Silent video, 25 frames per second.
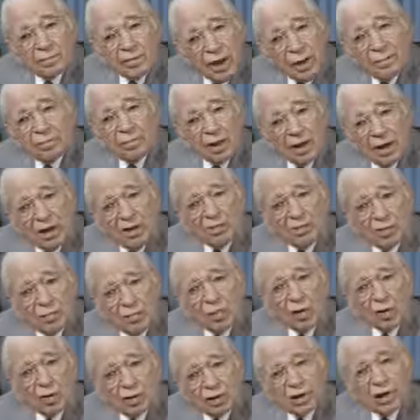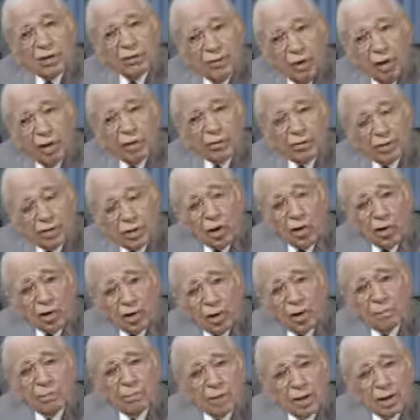They believe them because they've always
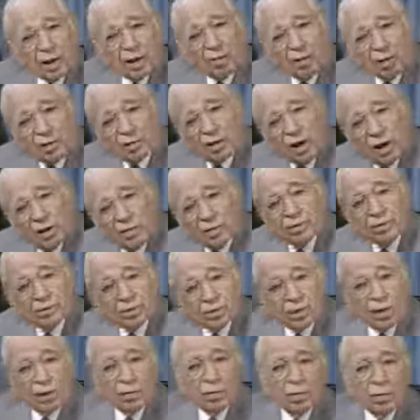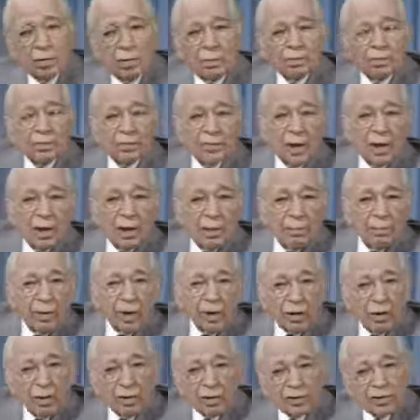heard them, because others do,
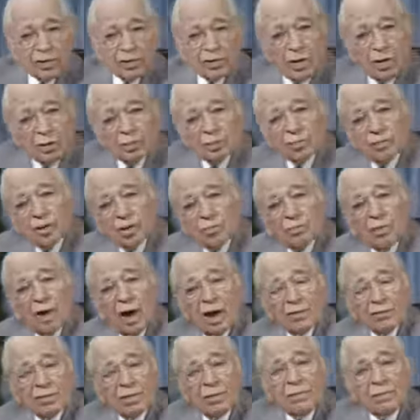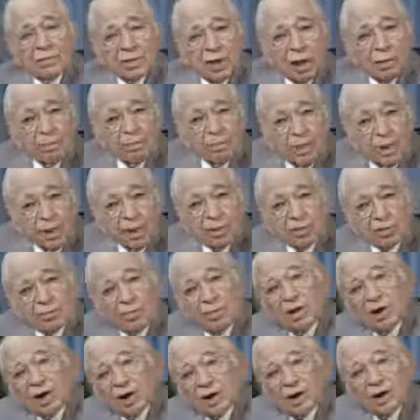because those around them, their peers,
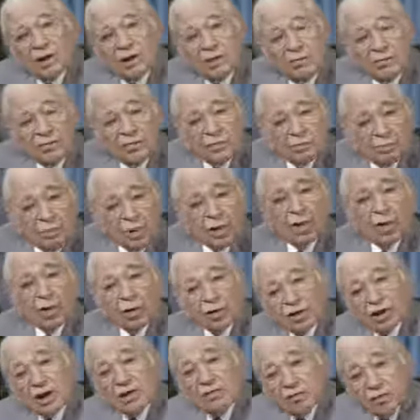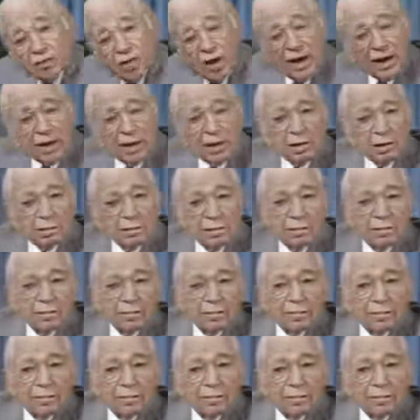believe, because they've read it,